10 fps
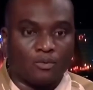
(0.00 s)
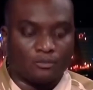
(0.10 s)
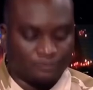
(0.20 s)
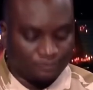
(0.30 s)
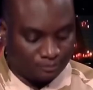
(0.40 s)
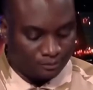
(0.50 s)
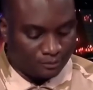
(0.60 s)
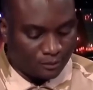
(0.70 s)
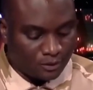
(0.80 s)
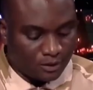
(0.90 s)
part of the
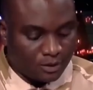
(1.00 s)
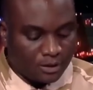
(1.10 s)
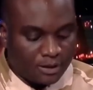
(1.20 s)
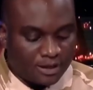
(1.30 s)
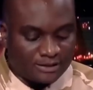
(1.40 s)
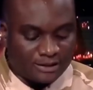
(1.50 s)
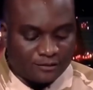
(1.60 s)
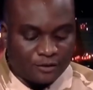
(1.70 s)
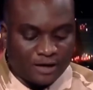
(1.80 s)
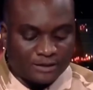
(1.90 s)
plan has been
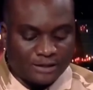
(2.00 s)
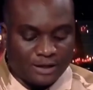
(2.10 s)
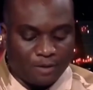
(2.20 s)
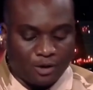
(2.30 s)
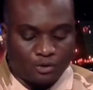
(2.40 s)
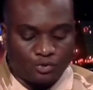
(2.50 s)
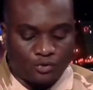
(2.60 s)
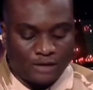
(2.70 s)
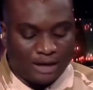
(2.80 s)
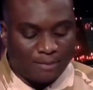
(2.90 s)
stopped, but the threat is
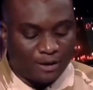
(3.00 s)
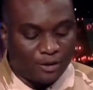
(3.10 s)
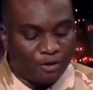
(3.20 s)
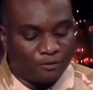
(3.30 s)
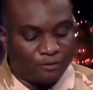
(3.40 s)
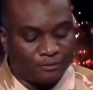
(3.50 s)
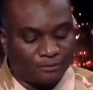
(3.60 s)
still real.